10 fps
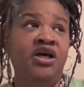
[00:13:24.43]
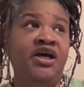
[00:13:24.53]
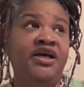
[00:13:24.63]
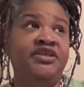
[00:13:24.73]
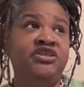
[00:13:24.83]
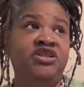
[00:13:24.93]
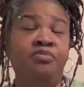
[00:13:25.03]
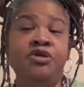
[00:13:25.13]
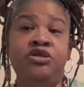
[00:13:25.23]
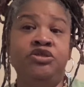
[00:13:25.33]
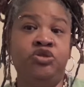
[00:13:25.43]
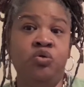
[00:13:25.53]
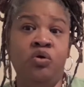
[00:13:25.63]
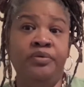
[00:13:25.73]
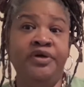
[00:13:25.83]
And some of the
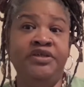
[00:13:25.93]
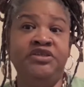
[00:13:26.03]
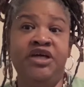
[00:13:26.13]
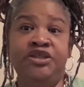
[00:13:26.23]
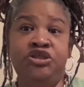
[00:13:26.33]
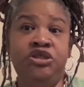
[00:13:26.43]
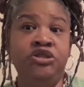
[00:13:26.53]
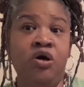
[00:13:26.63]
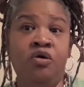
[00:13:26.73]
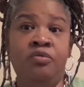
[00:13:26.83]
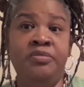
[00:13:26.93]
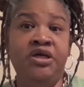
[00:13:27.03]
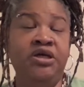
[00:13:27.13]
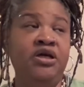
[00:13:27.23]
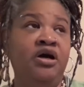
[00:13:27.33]
stories that she told
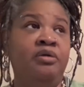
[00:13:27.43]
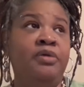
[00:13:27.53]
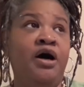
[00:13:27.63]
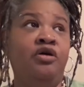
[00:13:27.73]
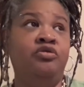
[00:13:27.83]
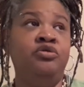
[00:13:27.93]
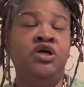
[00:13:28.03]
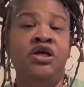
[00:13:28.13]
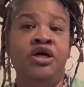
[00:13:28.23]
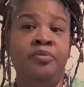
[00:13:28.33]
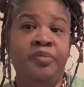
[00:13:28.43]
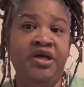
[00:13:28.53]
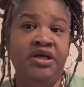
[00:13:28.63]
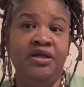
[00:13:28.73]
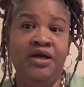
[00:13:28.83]
me about
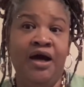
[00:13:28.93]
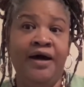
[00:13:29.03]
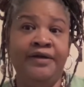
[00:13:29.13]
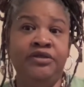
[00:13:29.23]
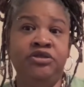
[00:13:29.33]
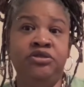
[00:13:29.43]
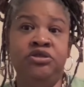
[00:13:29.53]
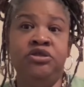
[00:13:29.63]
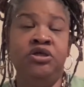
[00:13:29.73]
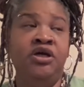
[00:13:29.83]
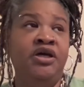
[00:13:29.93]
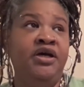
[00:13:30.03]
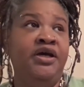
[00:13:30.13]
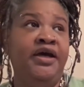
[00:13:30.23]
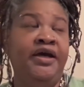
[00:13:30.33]
picking cotton
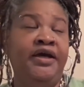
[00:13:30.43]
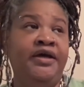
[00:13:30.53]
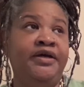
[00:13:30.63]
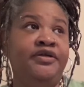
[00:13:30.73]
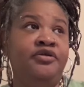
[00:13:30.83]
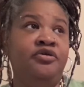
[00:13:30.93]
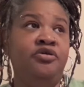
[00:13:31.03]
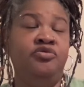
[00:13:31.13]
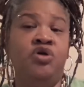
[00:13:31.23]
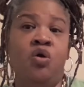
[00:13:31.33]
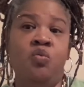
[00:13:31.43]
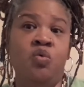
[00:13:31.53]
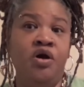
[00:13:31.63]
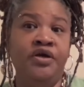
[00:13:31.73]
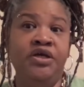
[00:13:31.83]
and, you know,
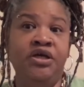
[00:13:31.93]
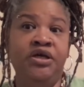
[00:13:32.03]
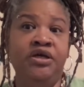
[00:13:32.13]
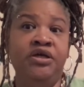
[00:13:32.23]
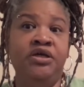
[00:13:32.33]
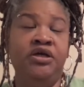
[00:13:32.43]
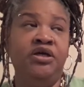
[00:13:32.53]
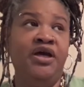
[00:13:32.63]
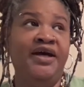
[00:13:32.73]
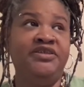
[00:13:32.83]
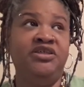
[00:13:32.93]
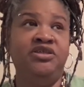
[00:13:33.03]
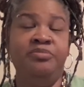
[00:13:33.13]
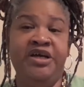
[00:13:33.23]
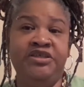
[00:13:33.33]
working as a
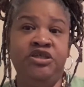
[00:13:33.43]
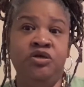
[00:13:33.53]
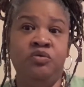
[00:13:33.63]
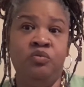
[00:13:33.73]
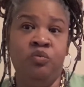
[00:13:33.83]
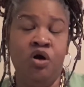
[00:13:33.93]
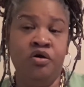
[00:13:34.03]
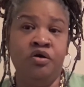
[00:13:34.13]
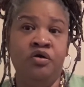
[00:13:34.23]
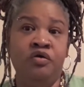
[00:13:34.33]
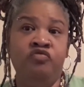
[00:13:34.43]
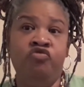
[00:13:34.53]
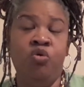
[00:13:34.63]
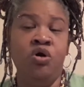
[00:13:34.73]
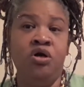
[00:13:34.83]
domestic worker
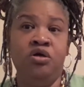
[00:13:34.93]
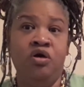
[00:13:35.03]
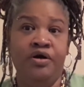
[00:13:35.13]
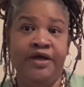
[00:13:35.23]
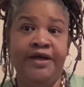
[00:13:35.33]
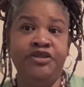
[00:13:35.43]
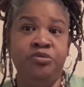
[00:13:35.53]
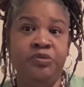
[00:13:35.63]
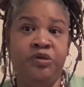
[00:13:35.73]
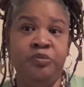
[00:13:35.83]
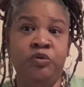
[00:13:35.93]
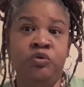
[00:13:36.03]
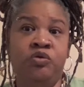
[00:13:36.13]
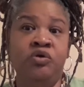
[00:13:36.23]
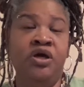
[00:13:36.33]
for Caucasian
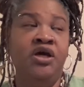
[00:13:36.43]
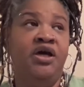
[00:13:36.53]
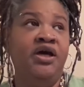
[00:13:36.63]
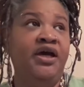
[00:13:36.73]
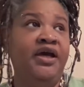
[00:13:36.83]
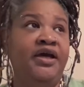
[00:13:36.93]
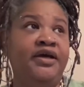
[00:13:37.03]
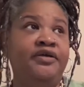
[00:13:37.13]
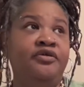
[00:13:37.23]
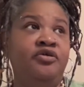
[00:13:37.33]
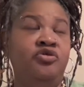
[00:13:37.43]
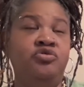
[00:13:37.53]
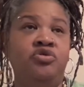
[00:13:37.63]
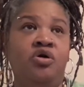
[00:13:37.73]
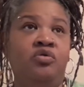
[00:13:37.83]
people and,
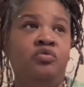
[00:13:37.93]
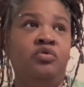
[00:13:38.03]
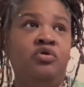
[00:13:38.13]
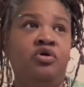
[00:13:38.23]
you know,